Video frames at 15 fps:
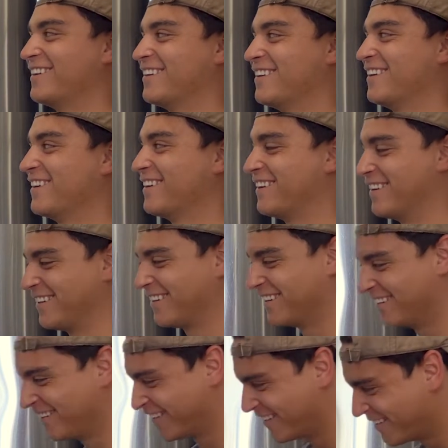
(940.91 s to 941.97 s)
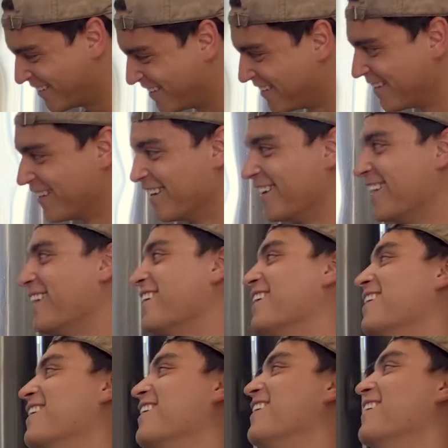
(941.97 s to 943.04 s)

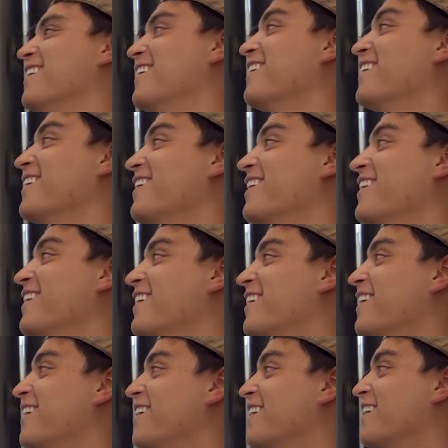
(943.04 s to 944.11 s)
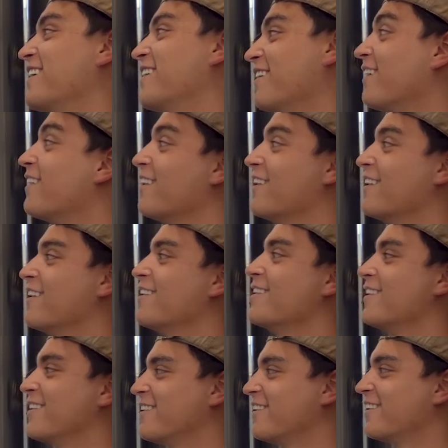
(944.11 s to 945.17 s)

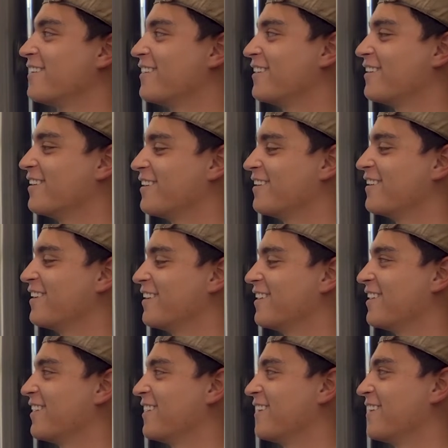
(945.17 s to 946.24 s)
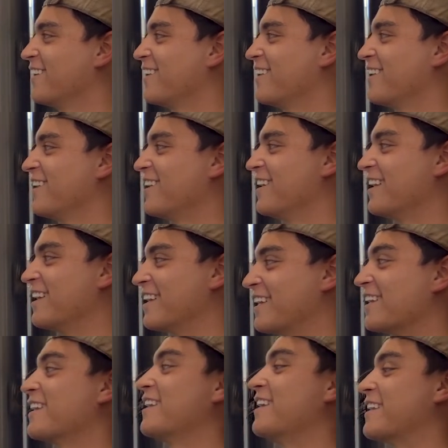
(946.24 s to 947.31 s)

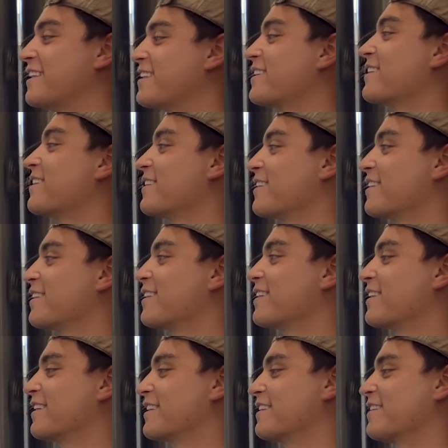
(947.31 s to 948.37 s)
The person shown says nothing.